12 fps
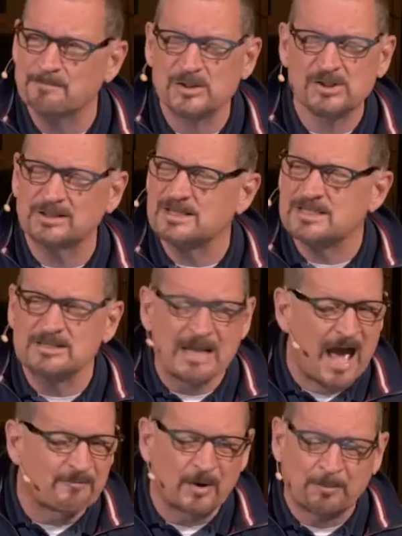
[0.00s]
ambition is
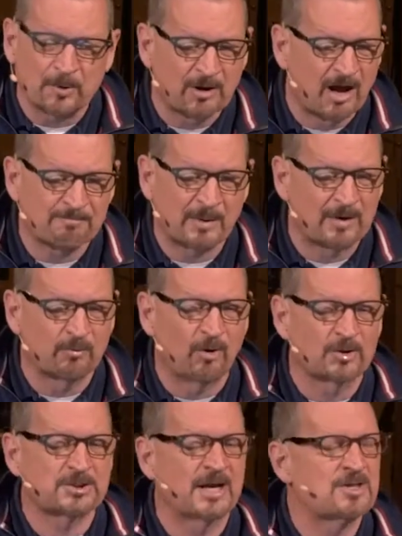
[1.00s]
never put off by
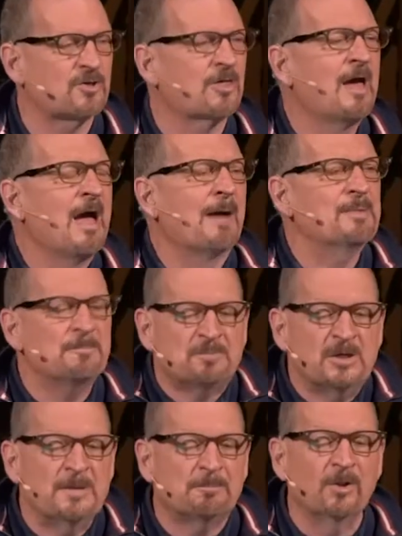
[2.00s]
role changes. I mean,
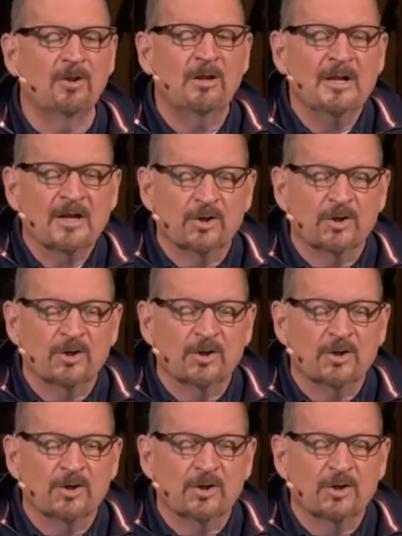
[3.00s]
people